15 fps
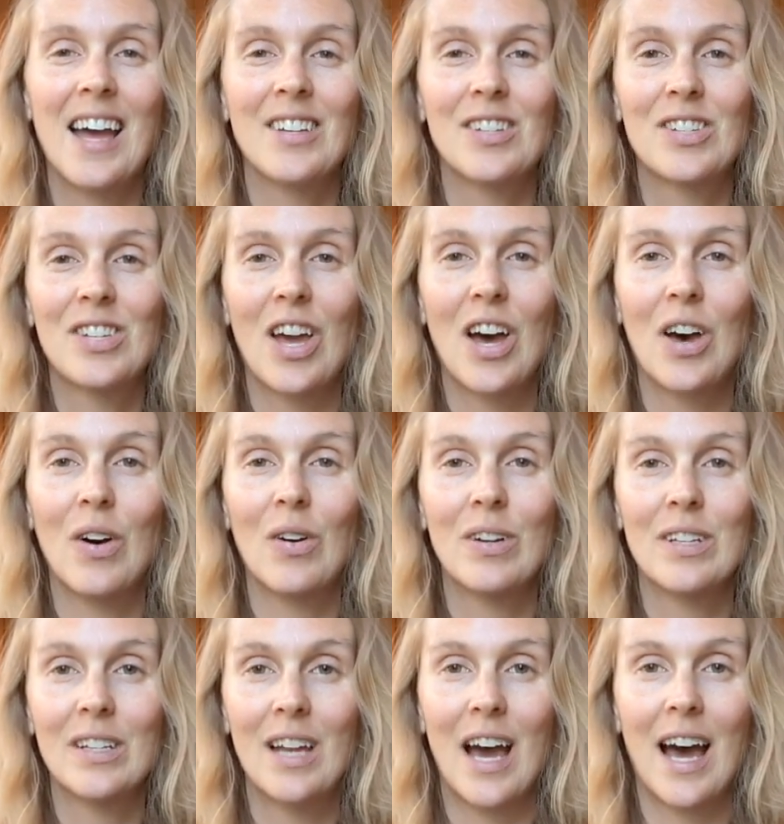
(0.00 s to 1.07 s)

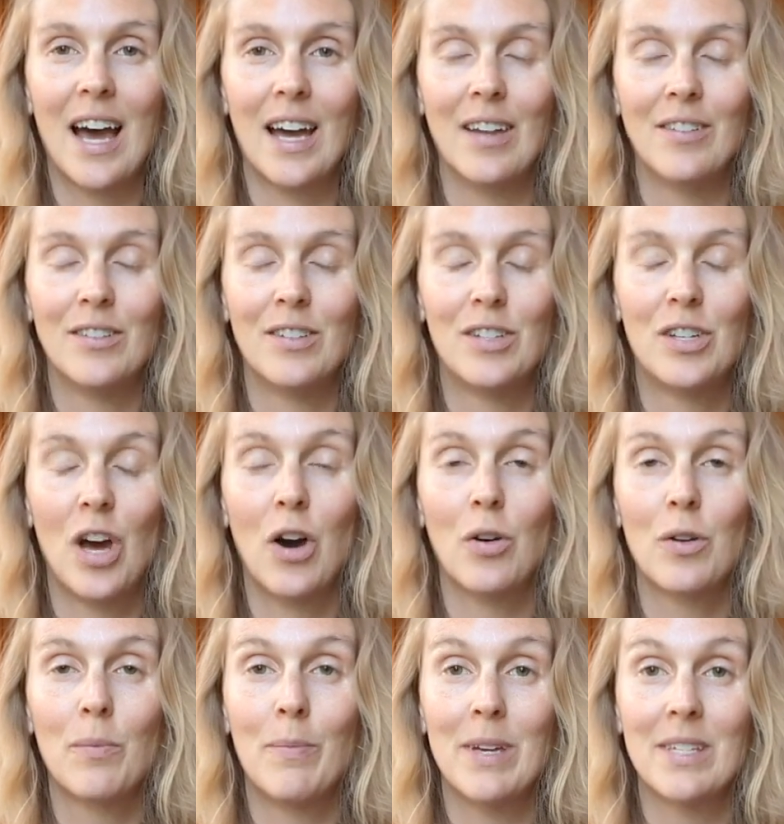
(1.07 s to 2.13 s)
so
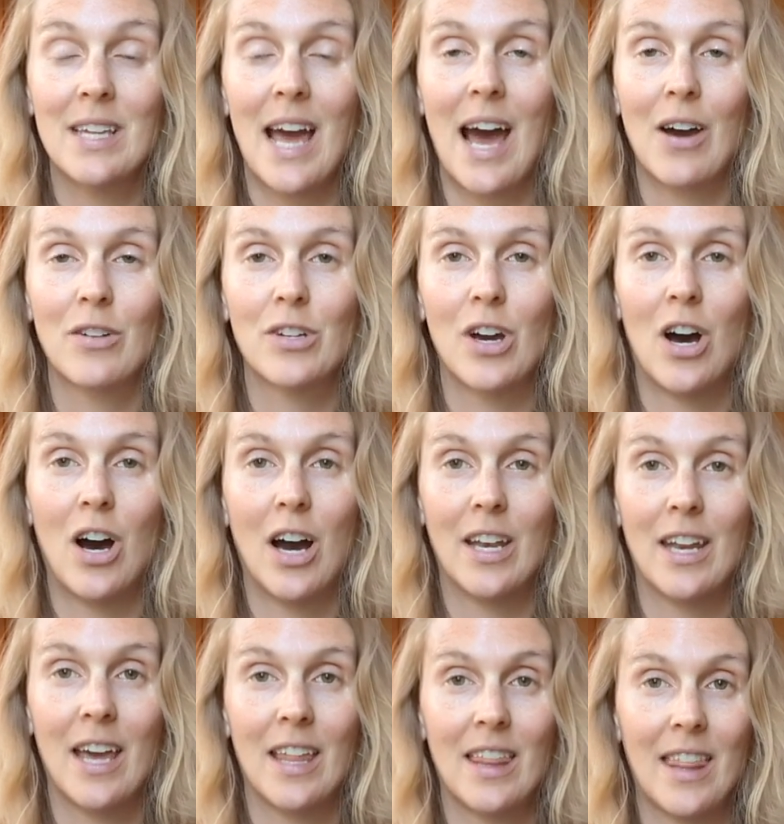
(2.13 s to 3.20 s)
don't miss out
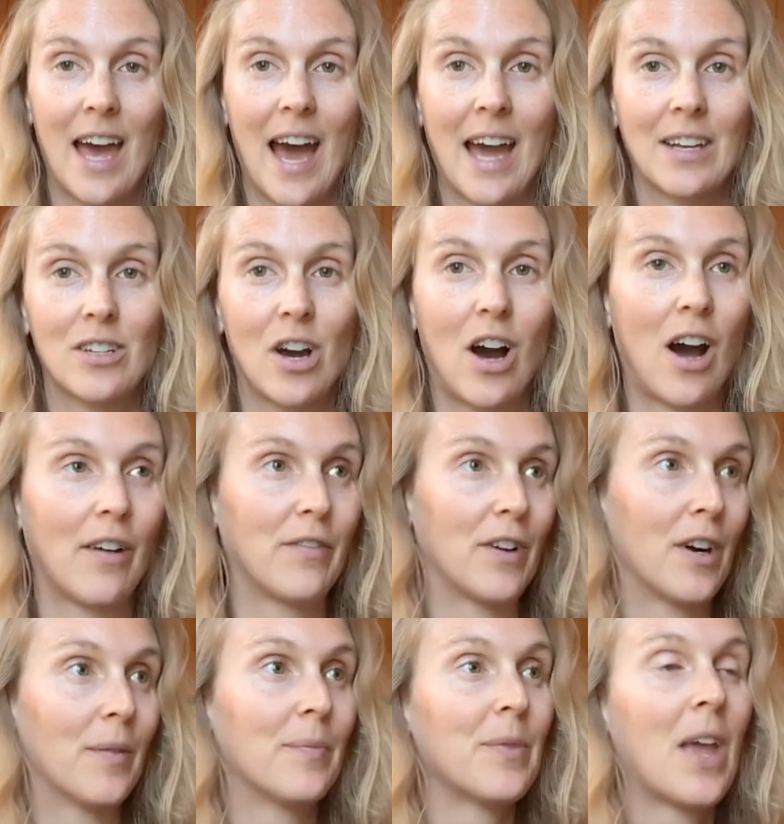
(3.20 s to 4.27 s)
on that
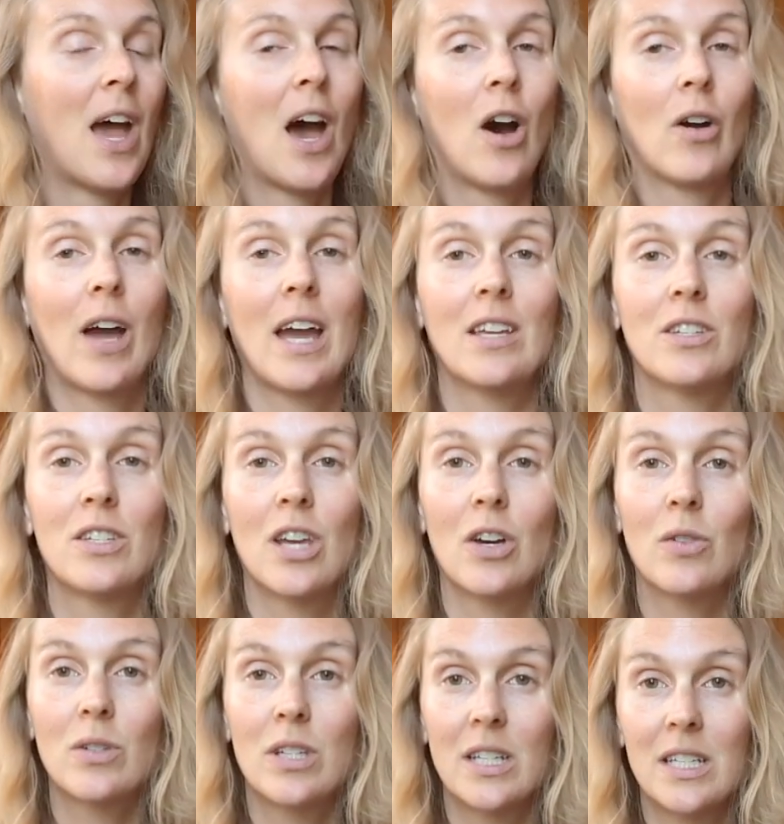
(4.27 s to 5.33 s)
offer. Okay,
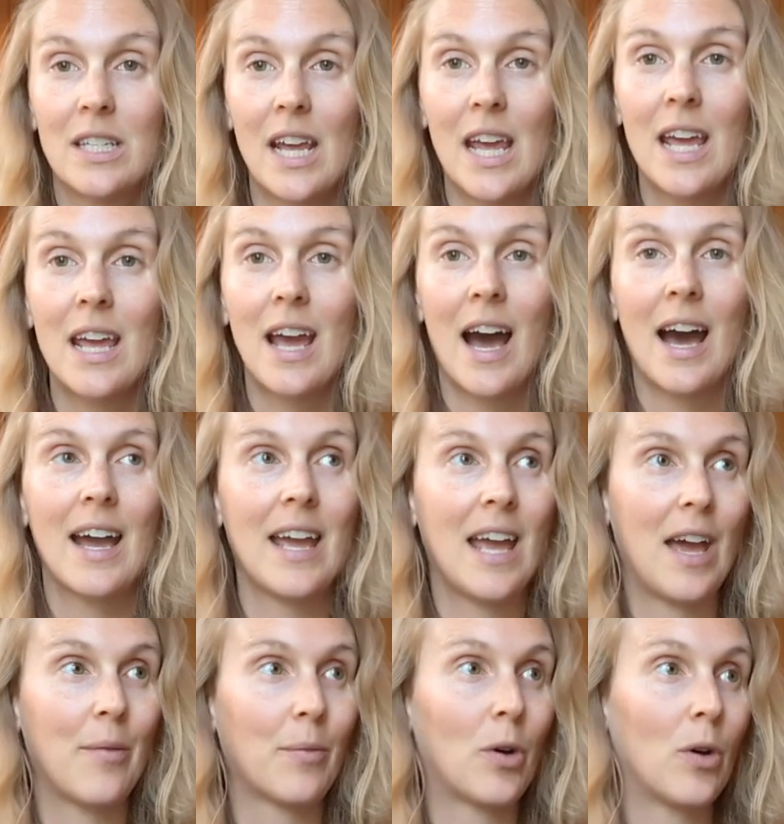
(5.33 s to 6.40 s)
so today I
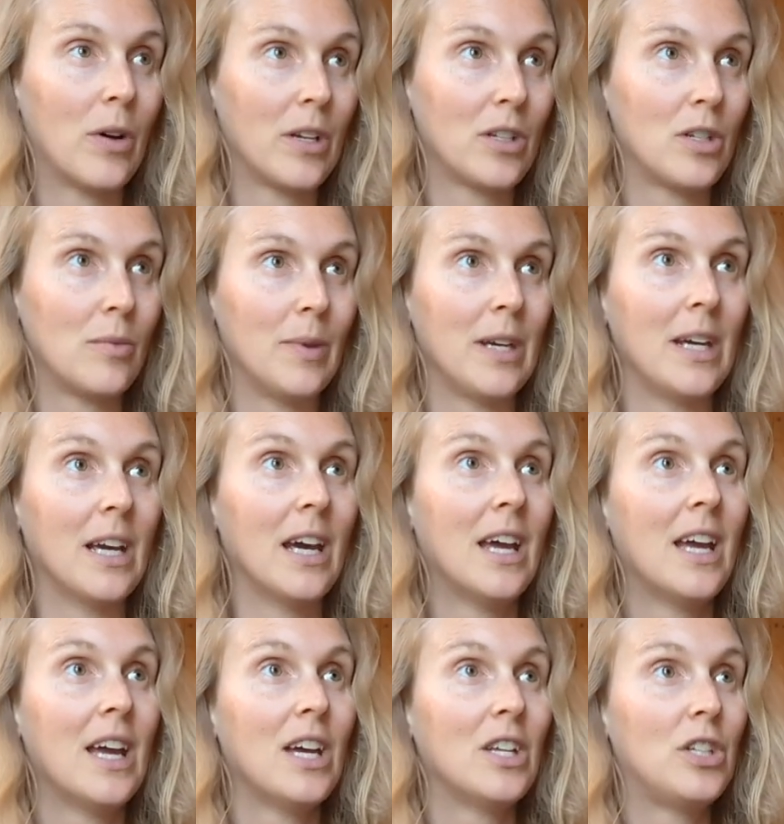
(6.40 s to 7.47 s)
am going to be
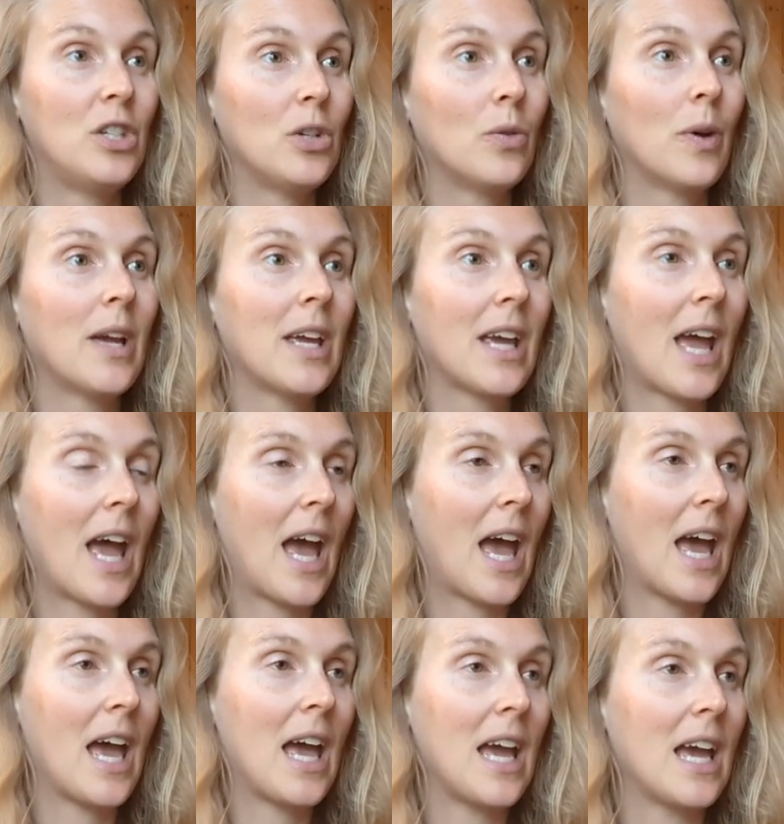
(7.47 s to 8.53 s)
doing
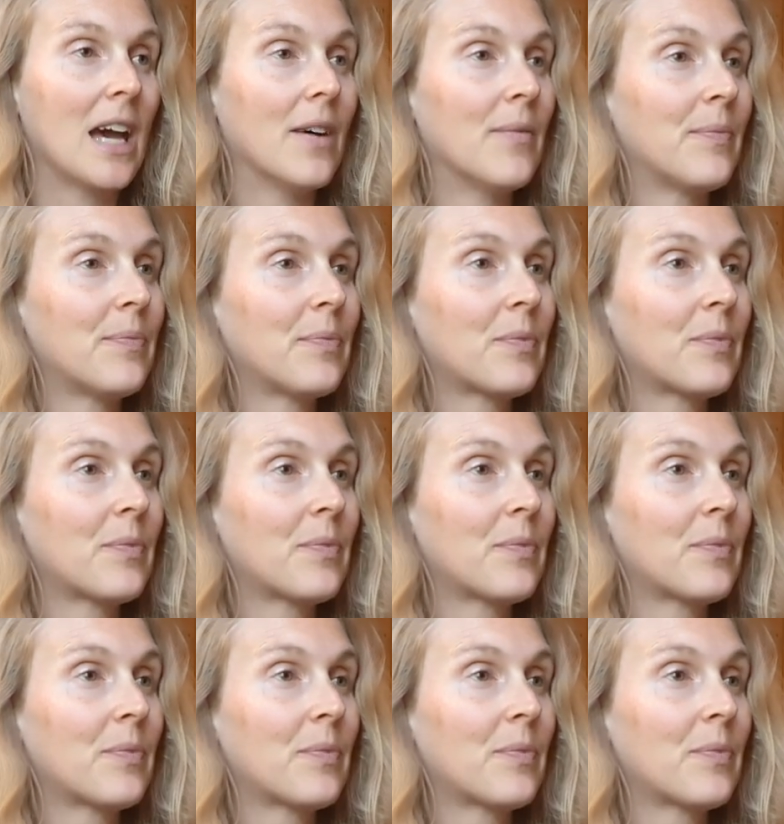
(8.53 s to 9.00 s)
a